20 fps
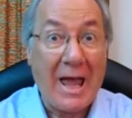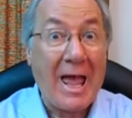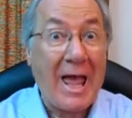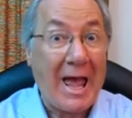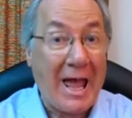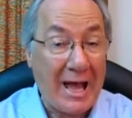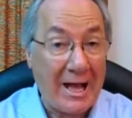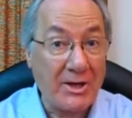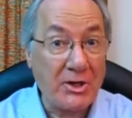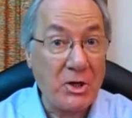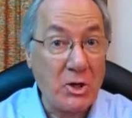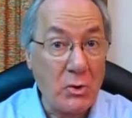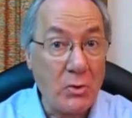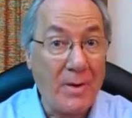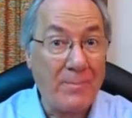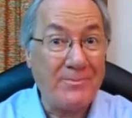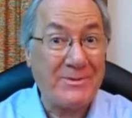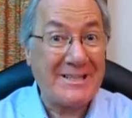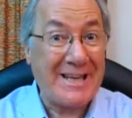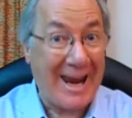How do you
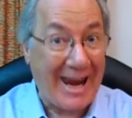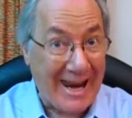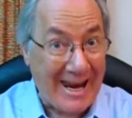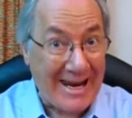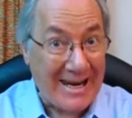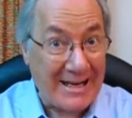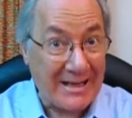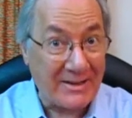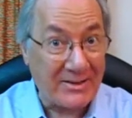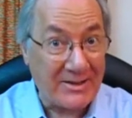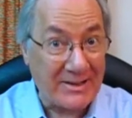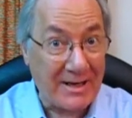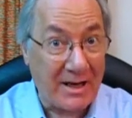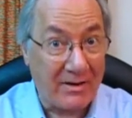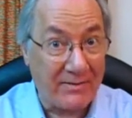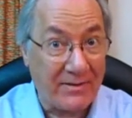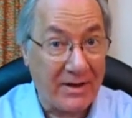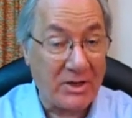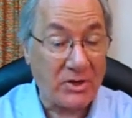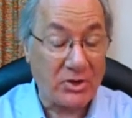obtain
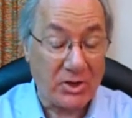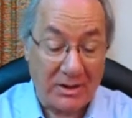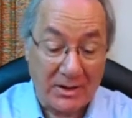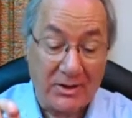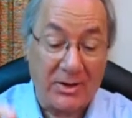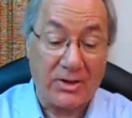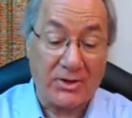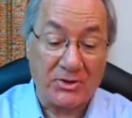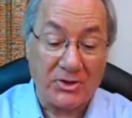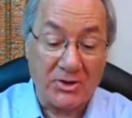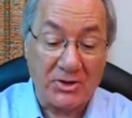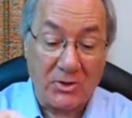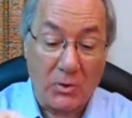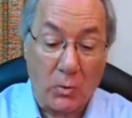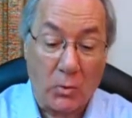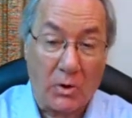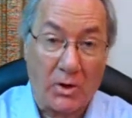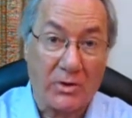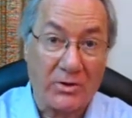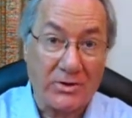salvation? This is the
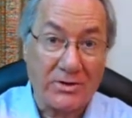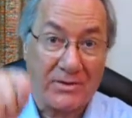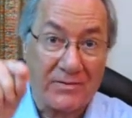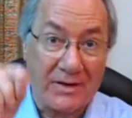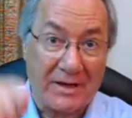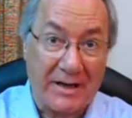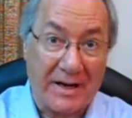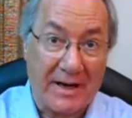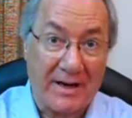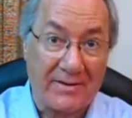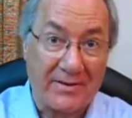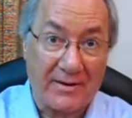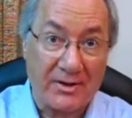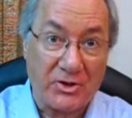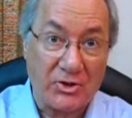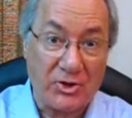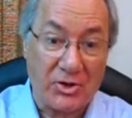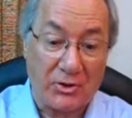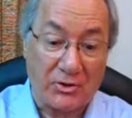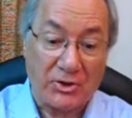words of the Catholic
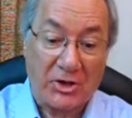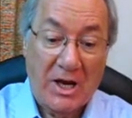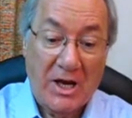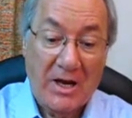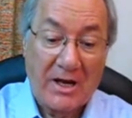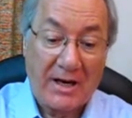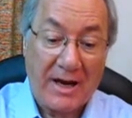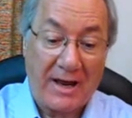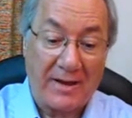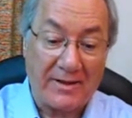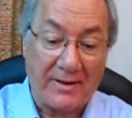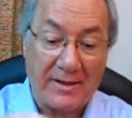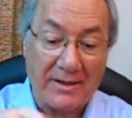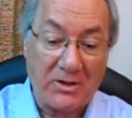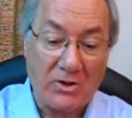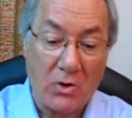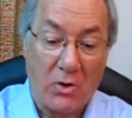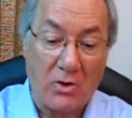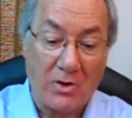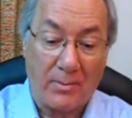Church, Catholic
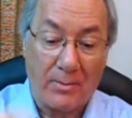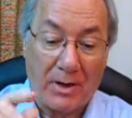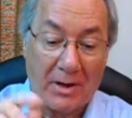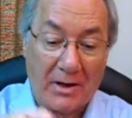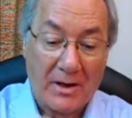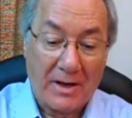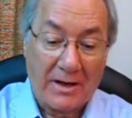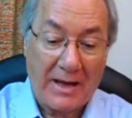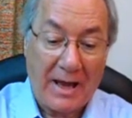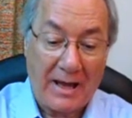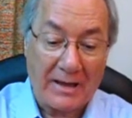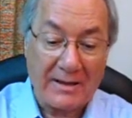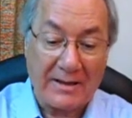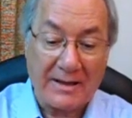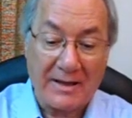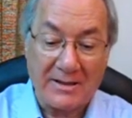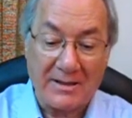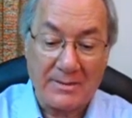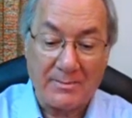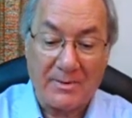dogma,
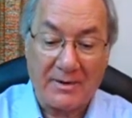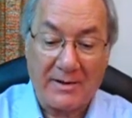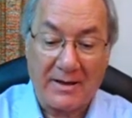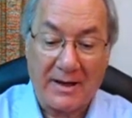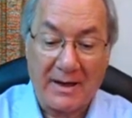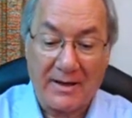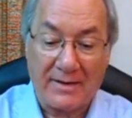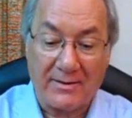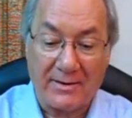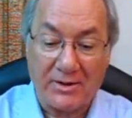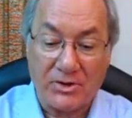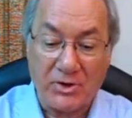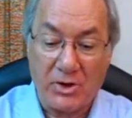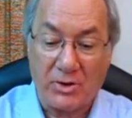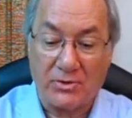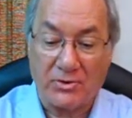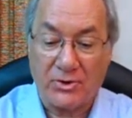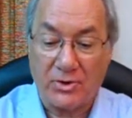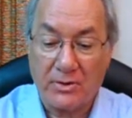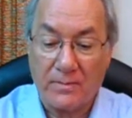Catechism of the Catholic
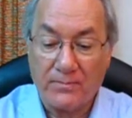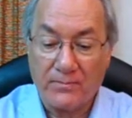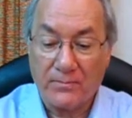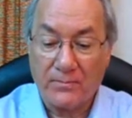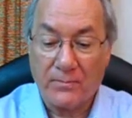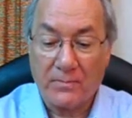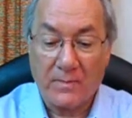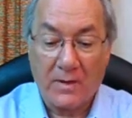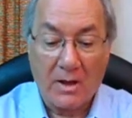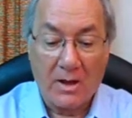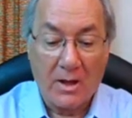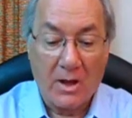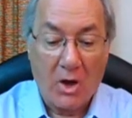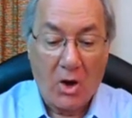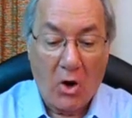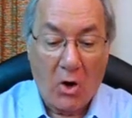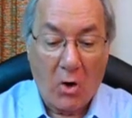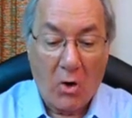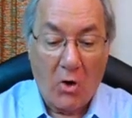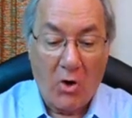Church.
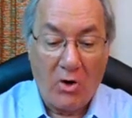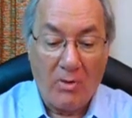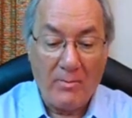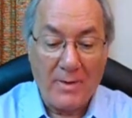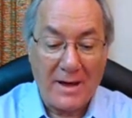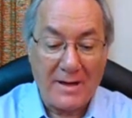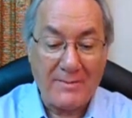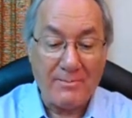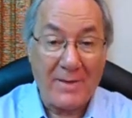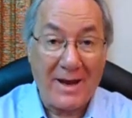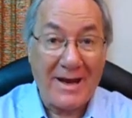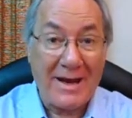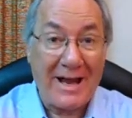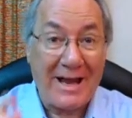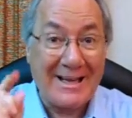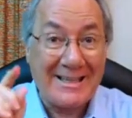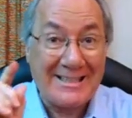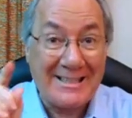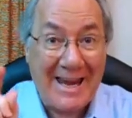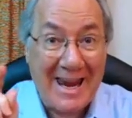All men may
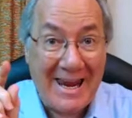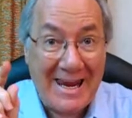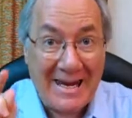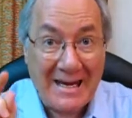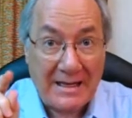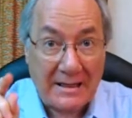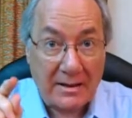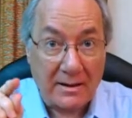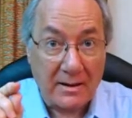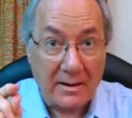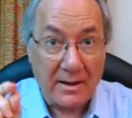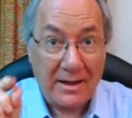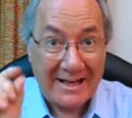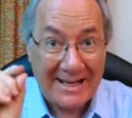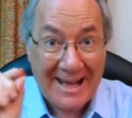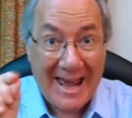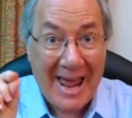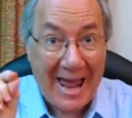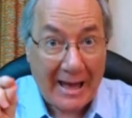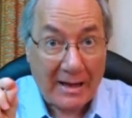attain,
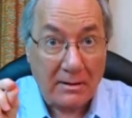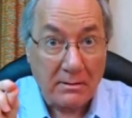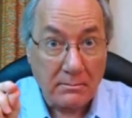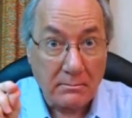get.